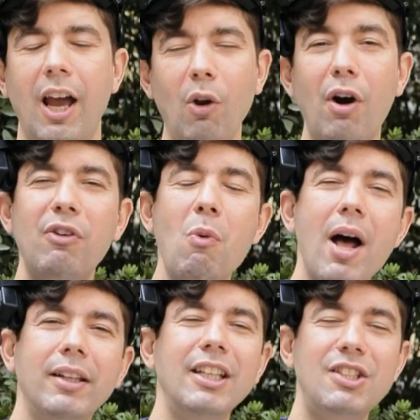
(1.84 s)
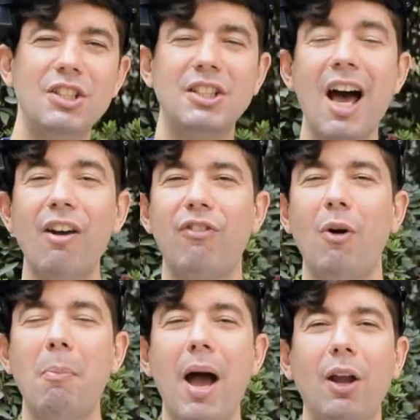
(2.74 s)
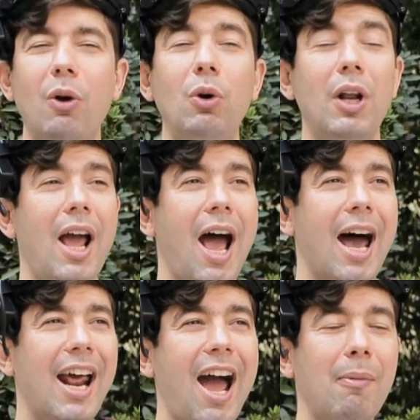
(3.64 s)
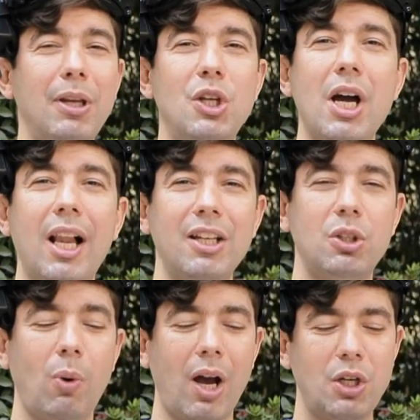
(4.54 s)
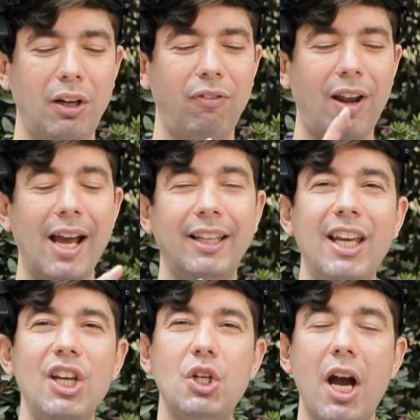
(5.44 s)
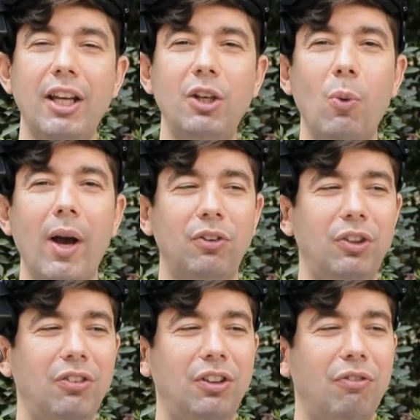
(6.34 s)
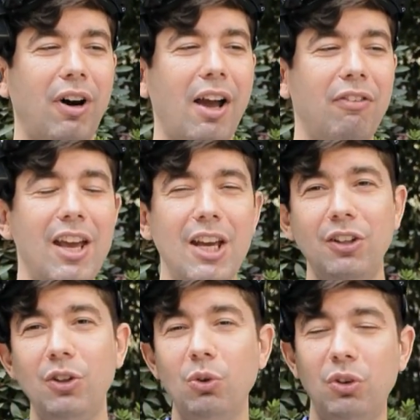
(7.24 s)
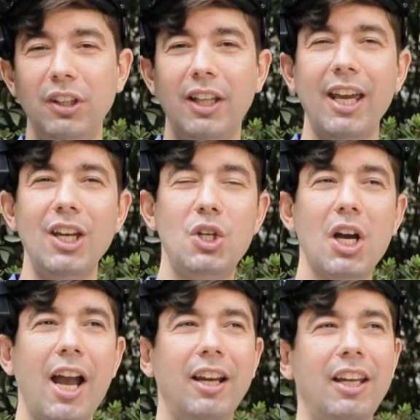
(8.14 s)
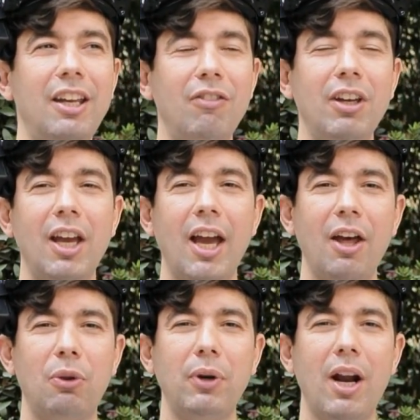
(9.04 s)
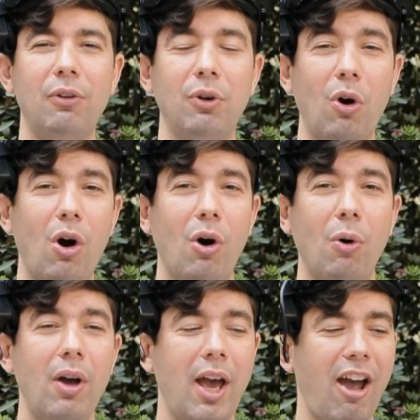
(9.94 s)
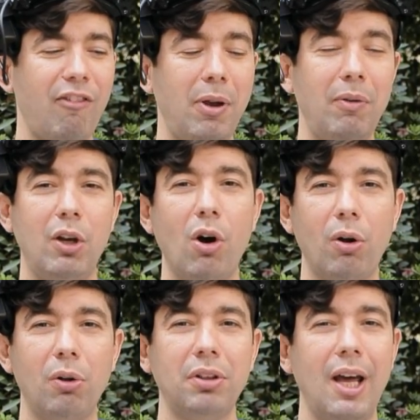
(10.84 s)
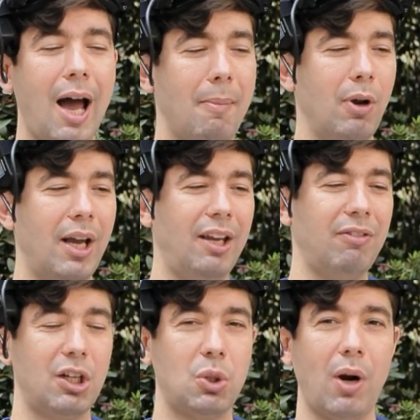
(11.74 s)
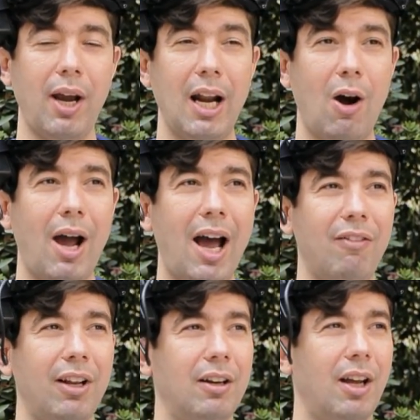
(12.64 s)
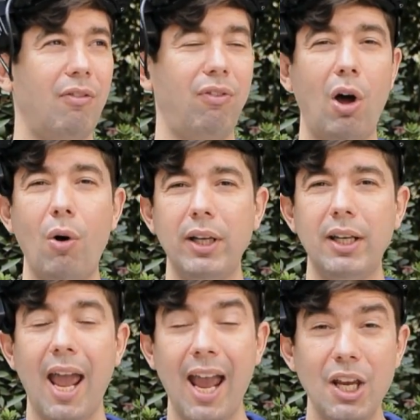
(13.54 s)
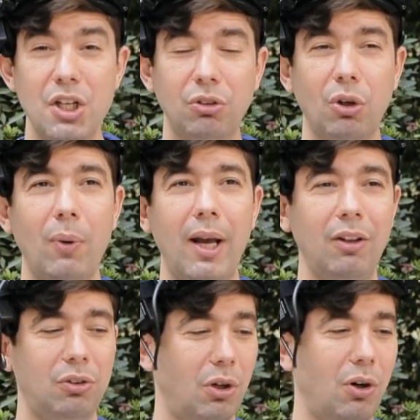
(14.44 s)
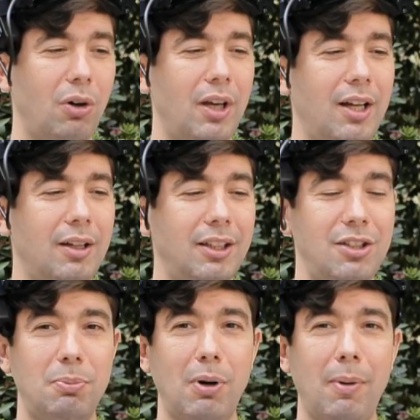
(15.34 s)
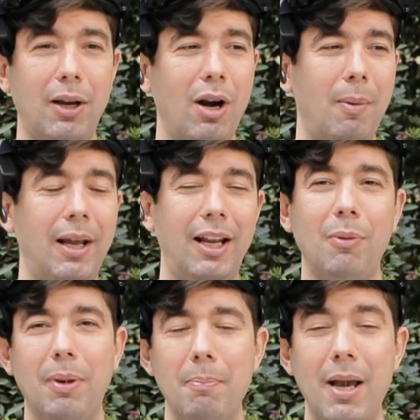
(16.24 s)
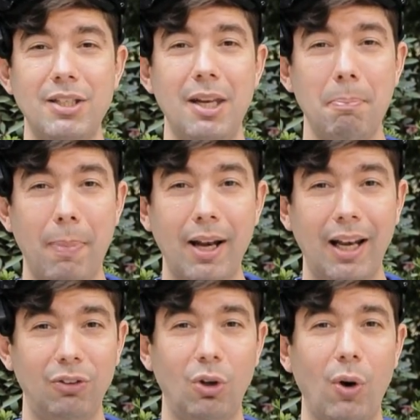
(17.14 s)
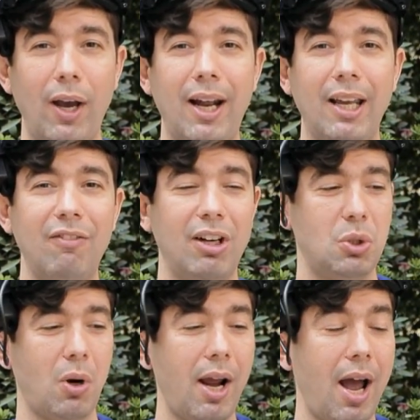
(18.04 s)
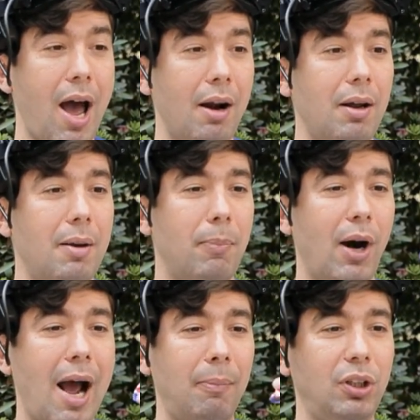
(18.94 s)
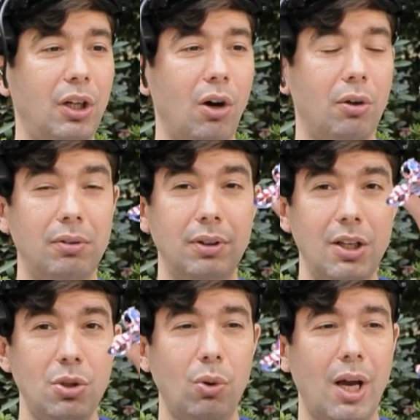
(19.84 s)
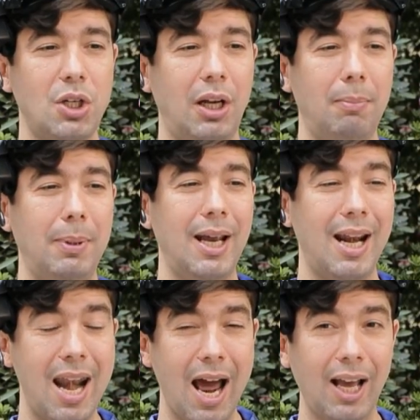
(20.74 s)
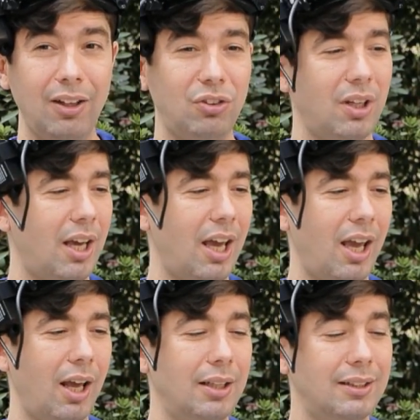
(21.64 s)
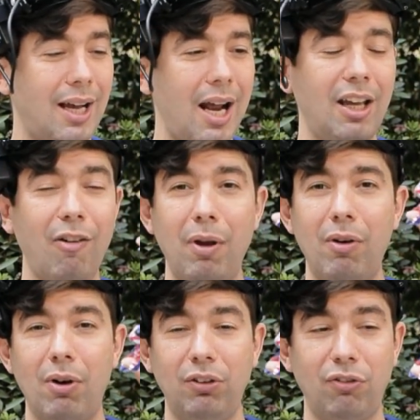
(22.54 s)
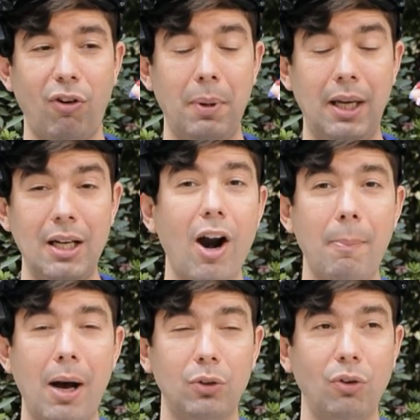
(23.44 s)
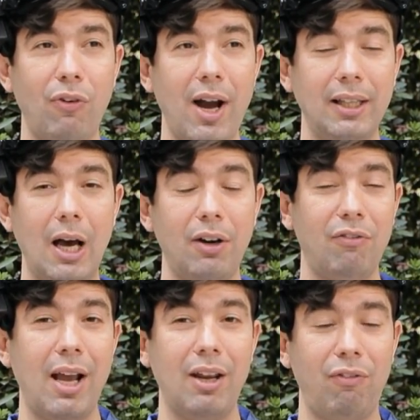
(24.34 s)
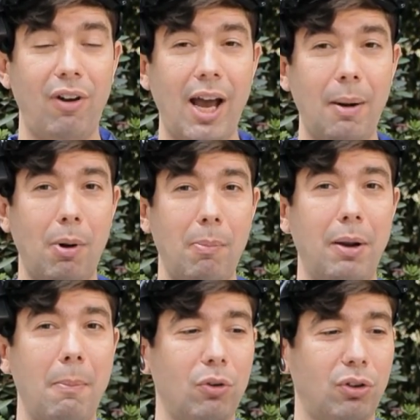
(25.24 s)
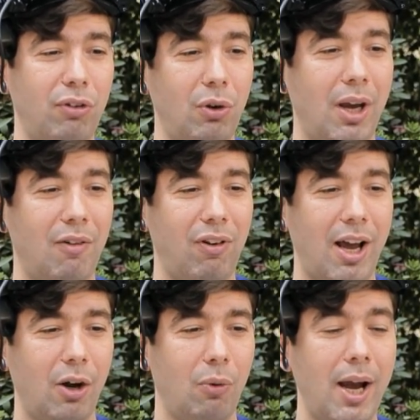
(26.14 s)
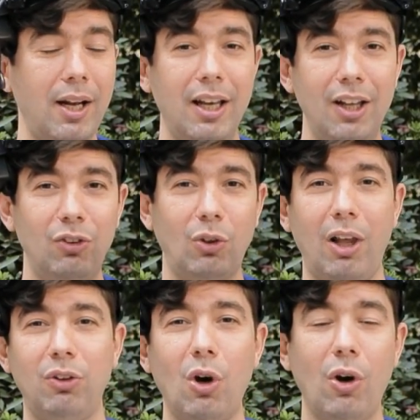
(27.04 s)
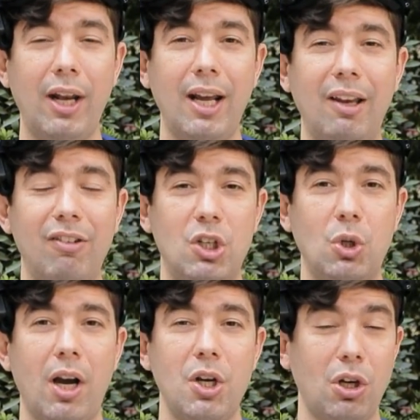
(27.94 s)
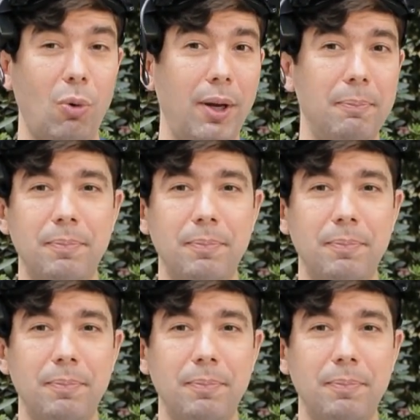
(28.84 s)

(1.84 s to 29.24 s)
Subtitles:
Hello everyone, this is Dan from Banggood, and I have been challenged to actually fly the Eachine US65 using the Eachine ev300o FPV goggles. I'm gonna give it a try. Now I haven't flown in ages already, so this is probably gonna be a little bit messy, but let's go ahead and give it a try, and perhaps, this could actually be a nice tiny FPV racer for beginners. We are about to find out. If I can fly it, probably most of you can fly it, alright? So let's go ahead and give it a try, shall we?